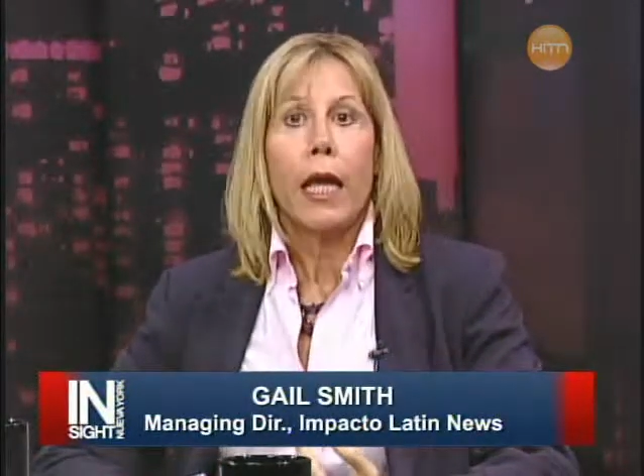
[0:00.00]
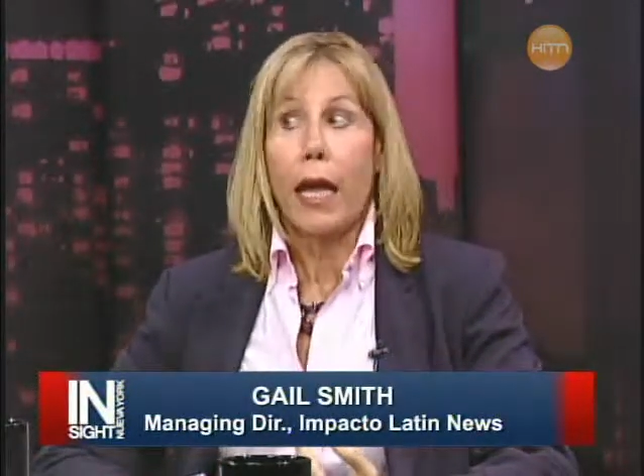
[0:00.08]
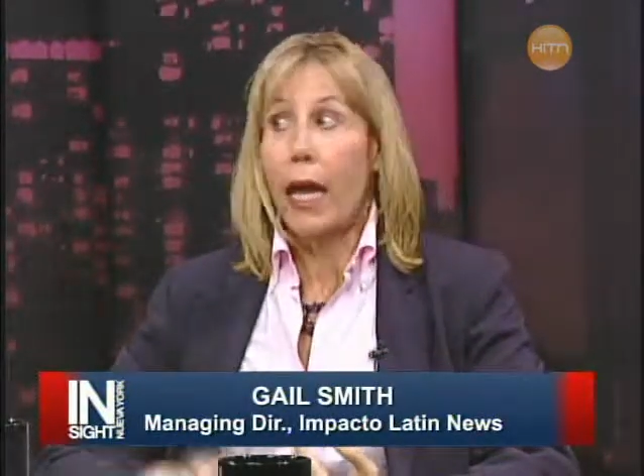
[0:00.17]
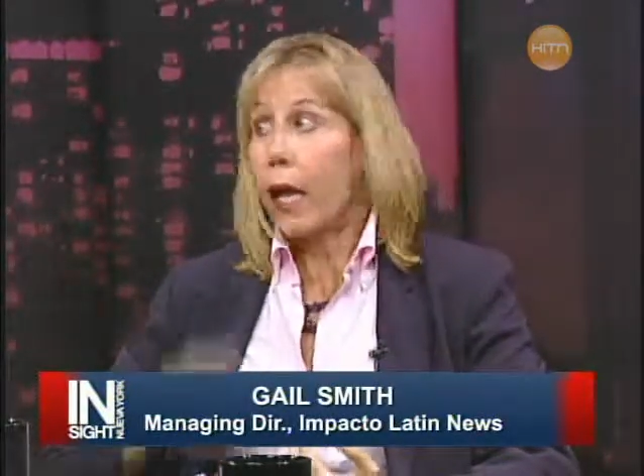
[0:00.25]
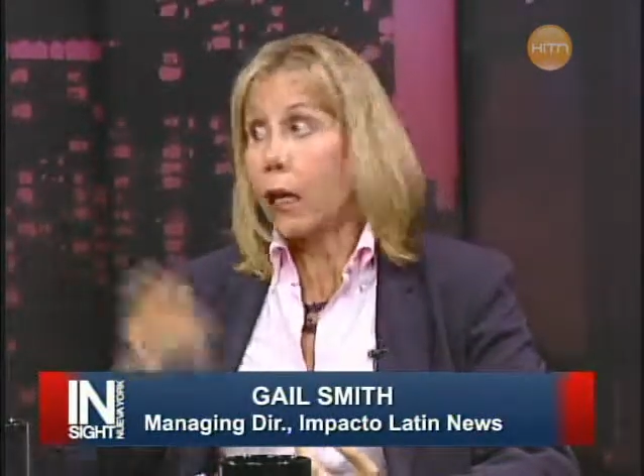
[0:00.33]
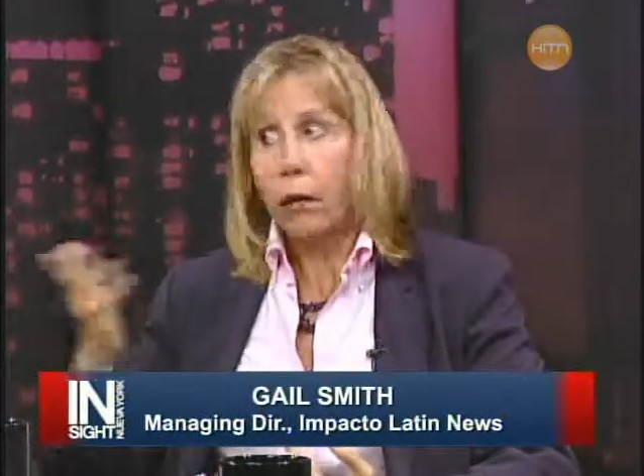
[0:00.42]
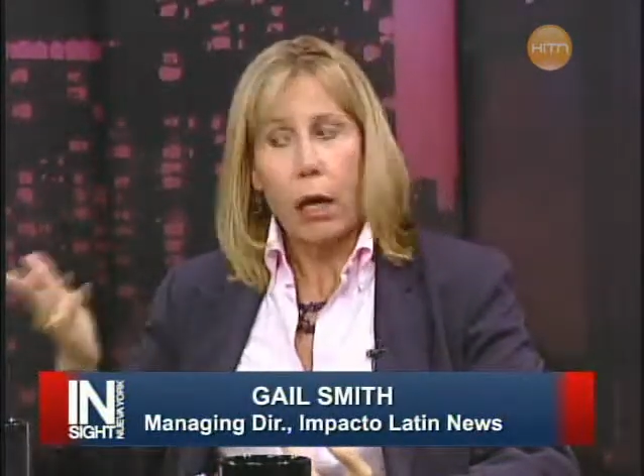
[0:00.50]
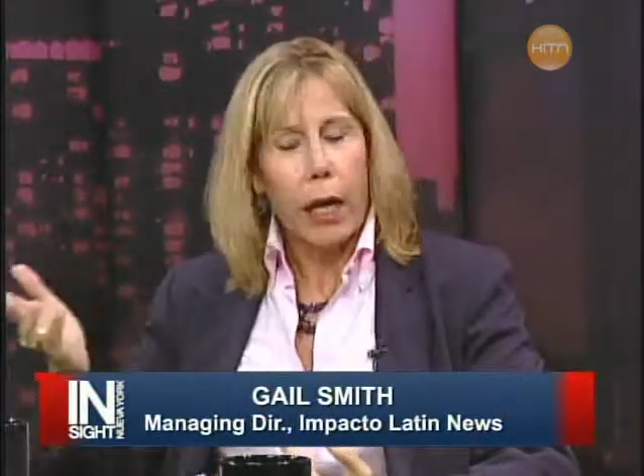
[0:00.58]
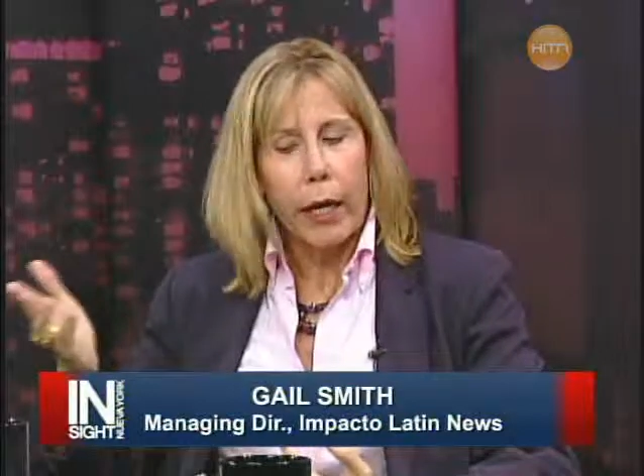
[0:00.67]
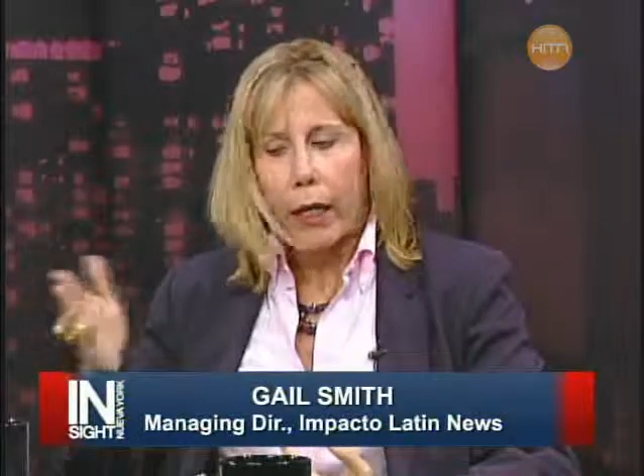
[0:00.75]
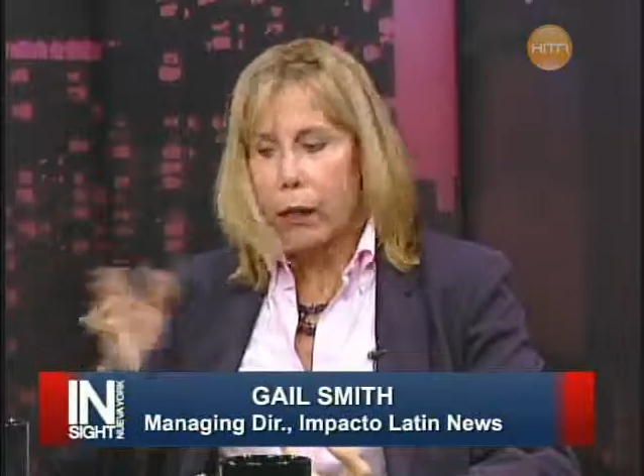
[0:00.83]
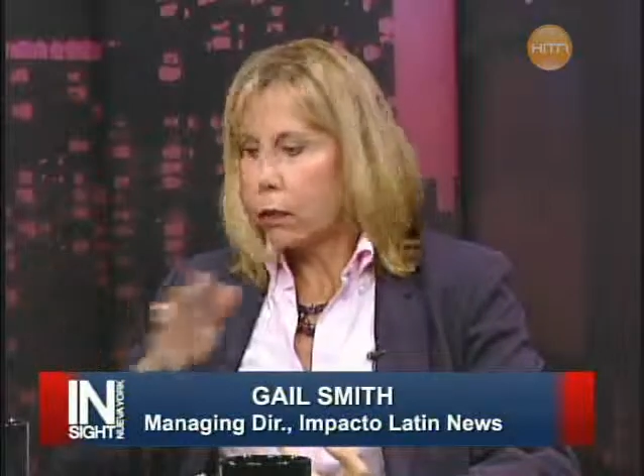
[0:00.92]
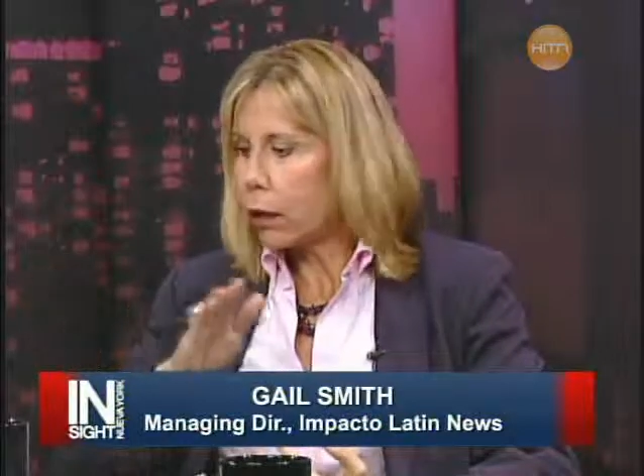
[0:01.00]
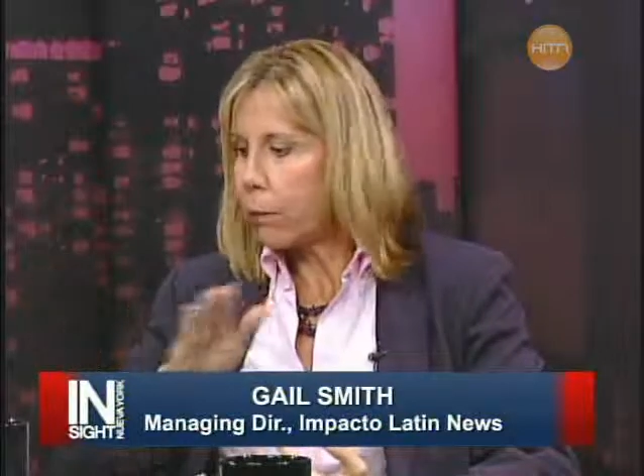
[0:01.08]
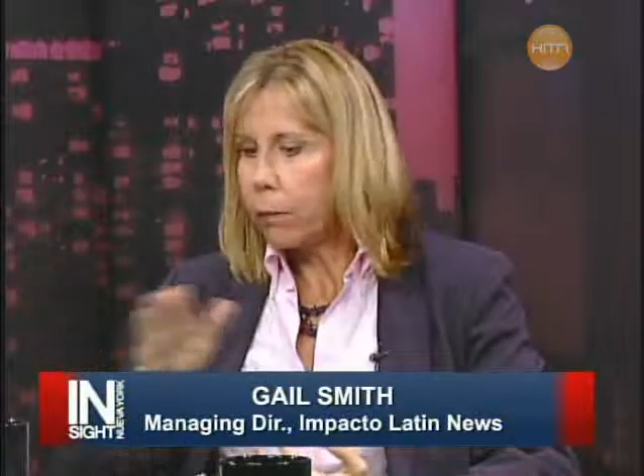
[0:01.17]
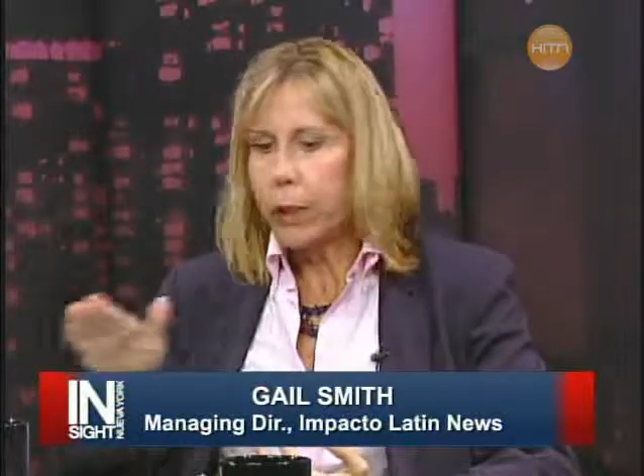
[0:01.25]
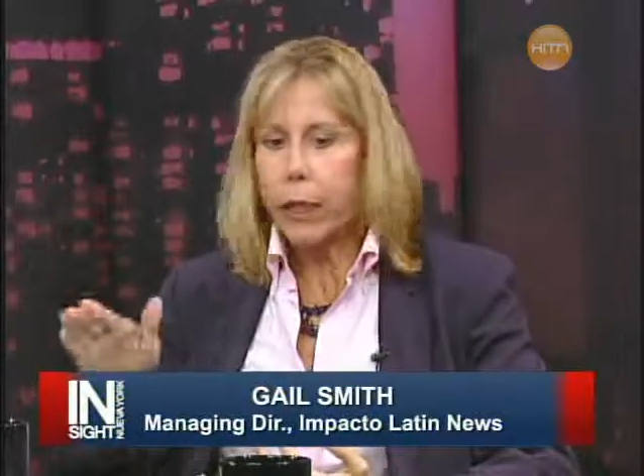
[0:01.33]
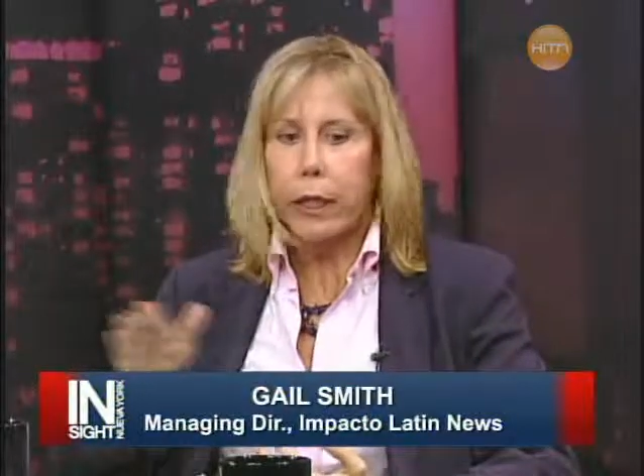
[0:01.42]
and I
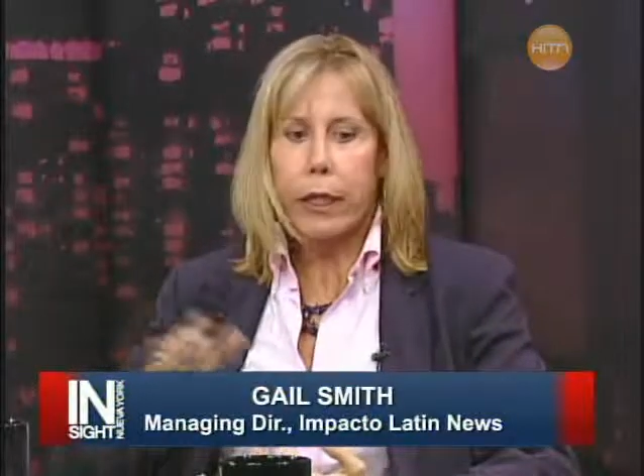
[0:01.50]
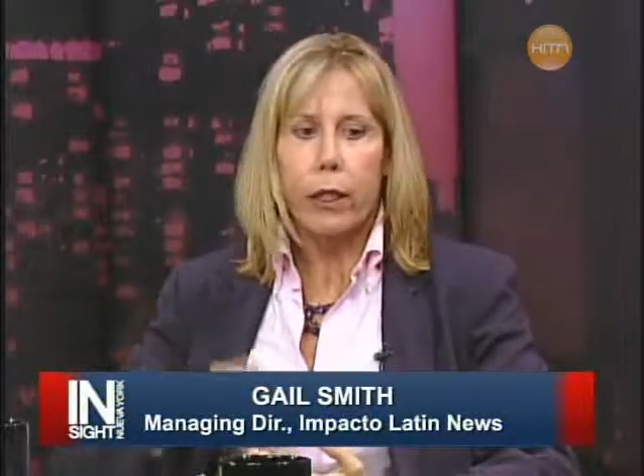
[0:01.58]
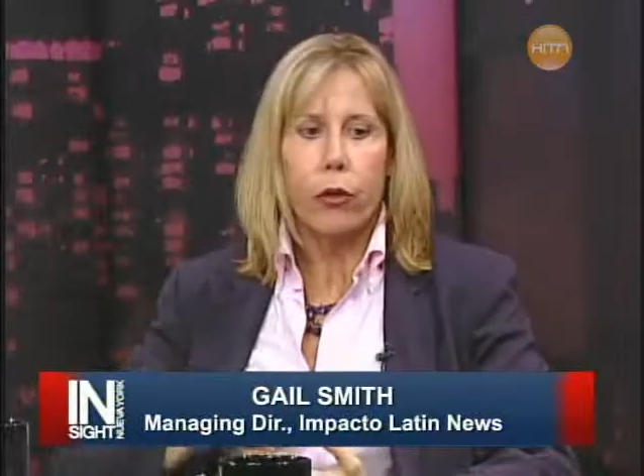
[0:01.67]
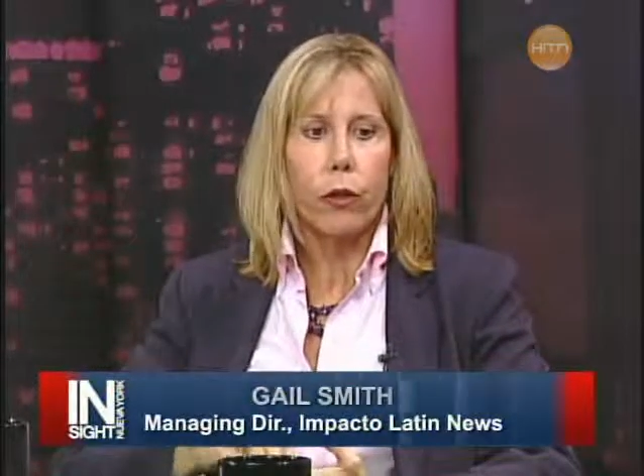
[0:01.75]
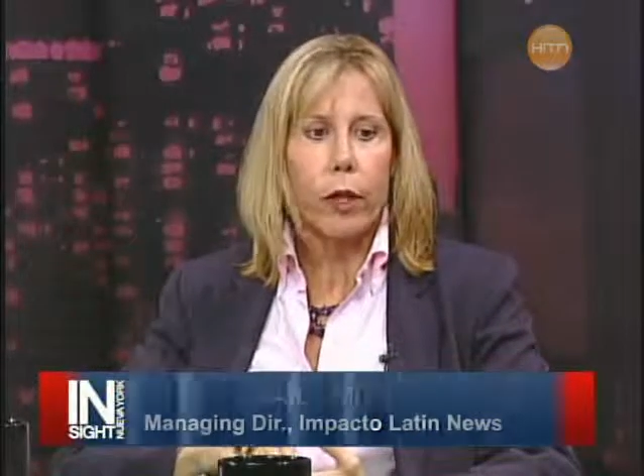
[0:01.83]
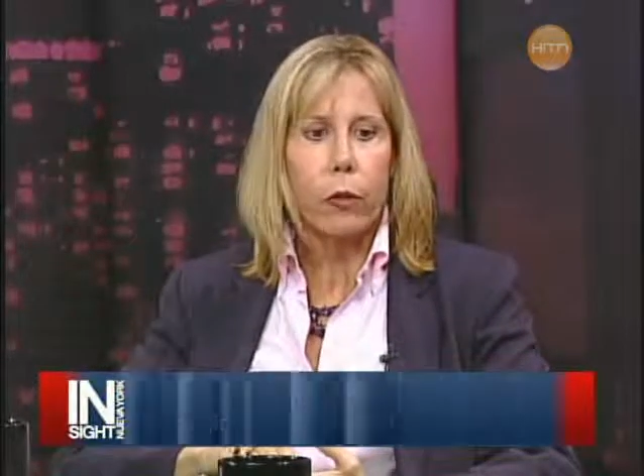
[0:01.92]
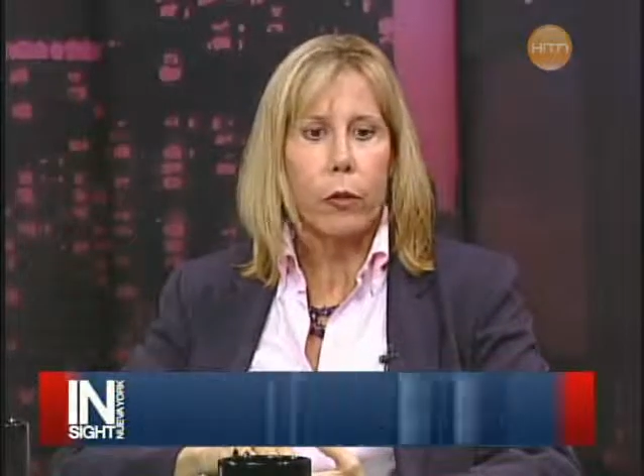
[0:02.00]
completely agree